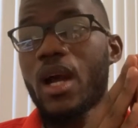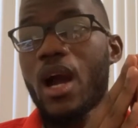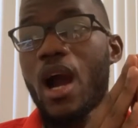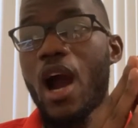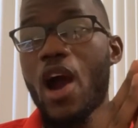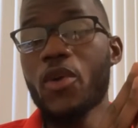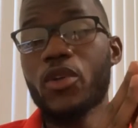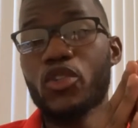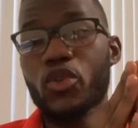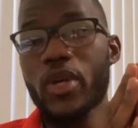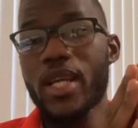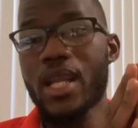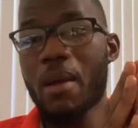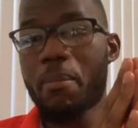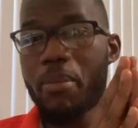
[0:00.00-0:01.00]
how your
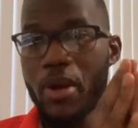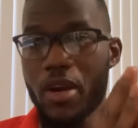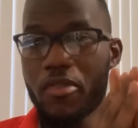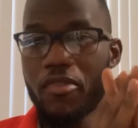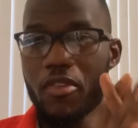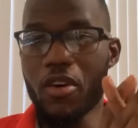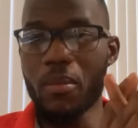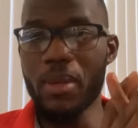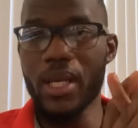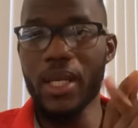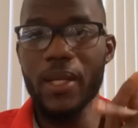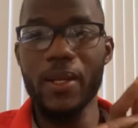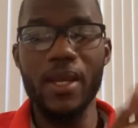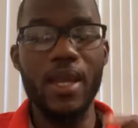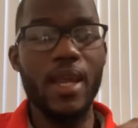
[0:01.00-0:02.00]
trade are performing